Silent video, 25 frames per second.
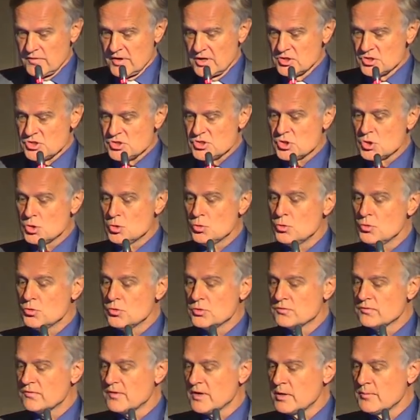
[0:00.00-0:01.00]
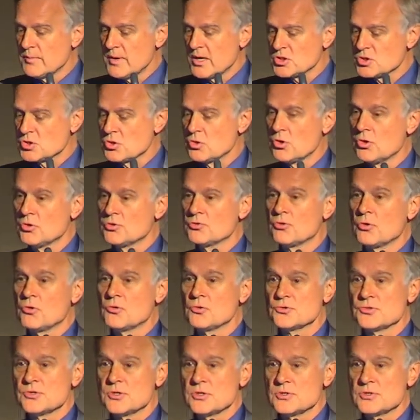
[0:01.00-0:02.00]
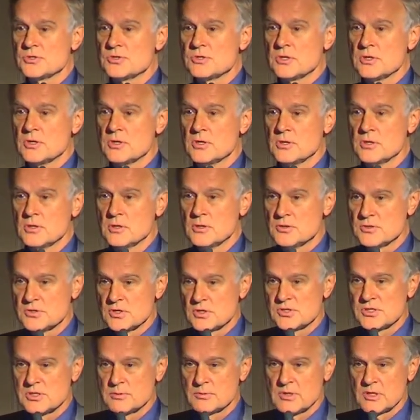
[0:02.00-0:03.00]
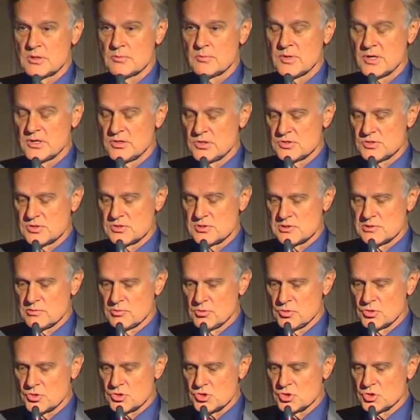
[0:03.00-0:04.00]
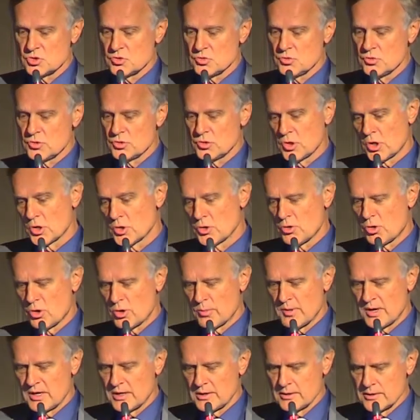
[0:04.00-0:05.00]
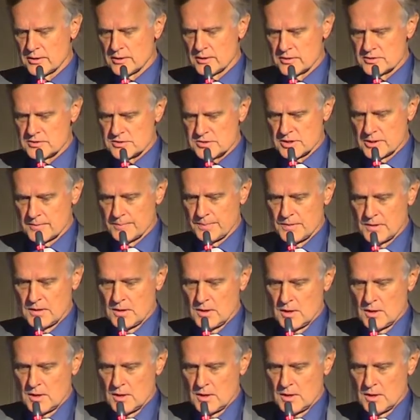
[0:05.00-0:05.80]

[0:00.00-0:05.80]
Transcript: very skewed, very much keratosis is exhibited by this distribution too, non-normal. See.